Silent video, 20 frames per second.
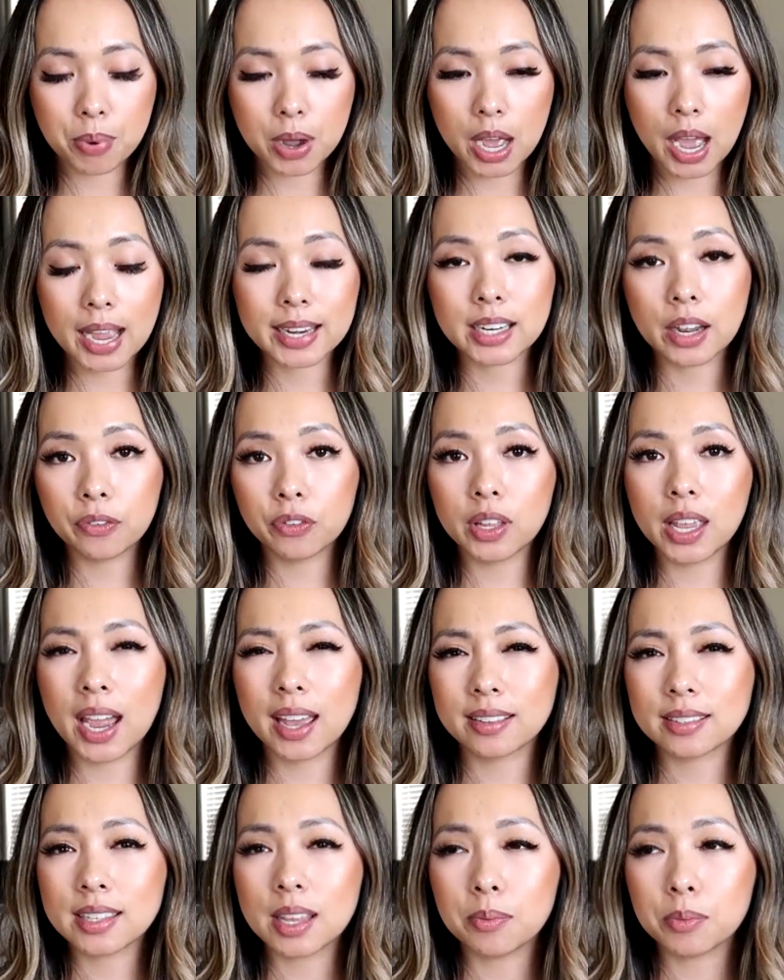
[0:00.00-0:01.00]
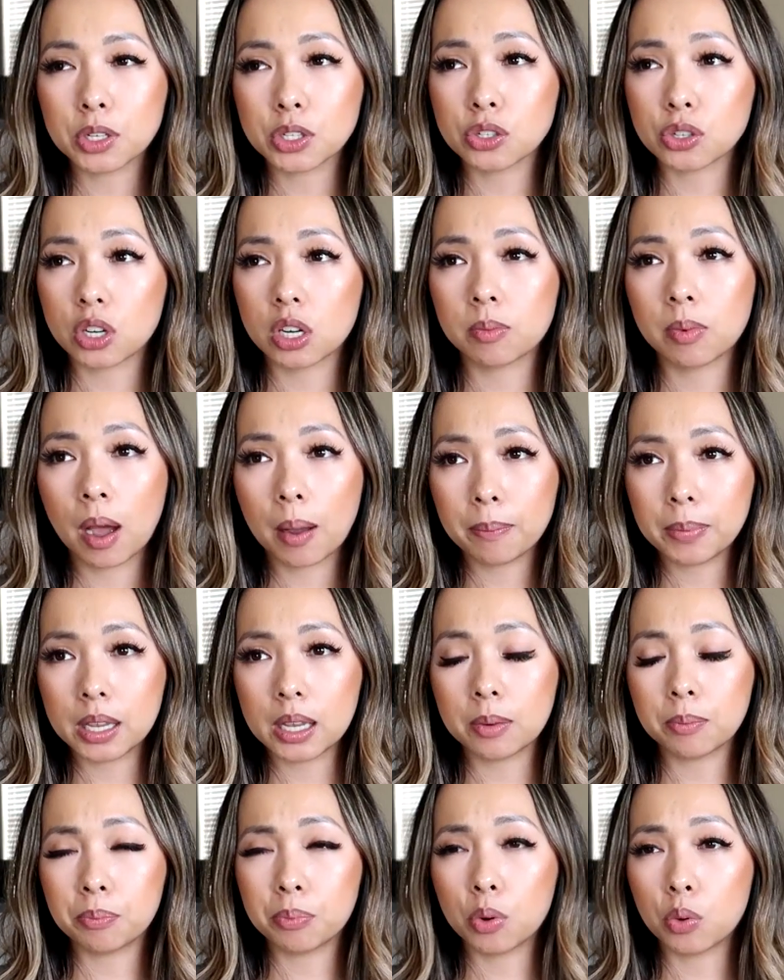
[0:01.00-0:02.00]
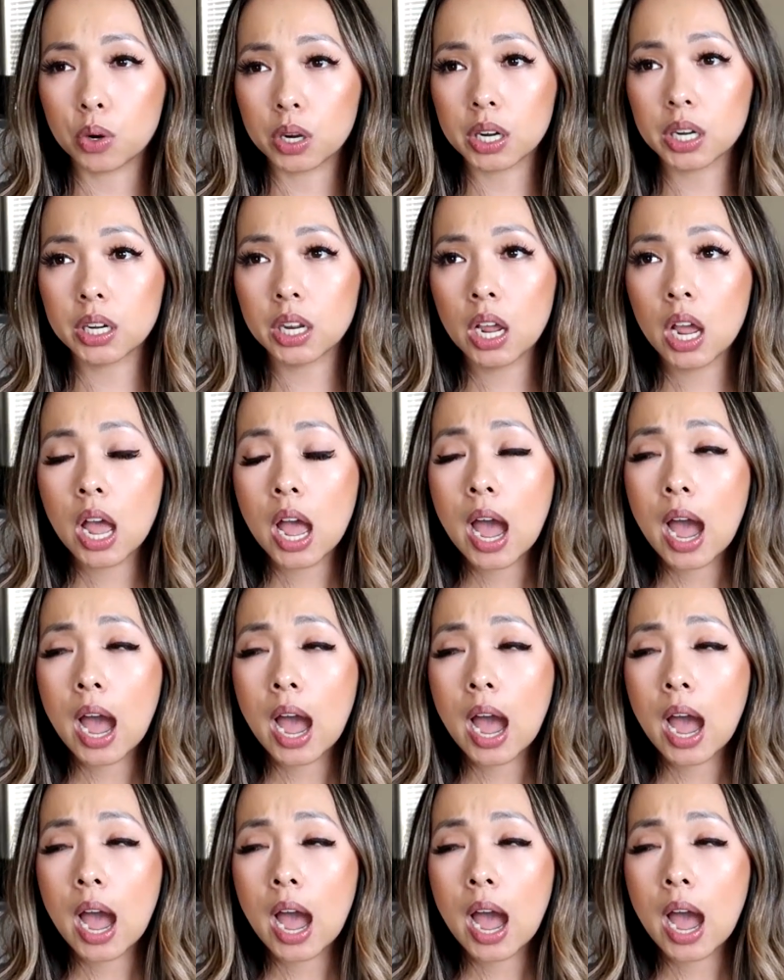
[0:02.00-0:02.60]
but I definitely had the same concern about being bored.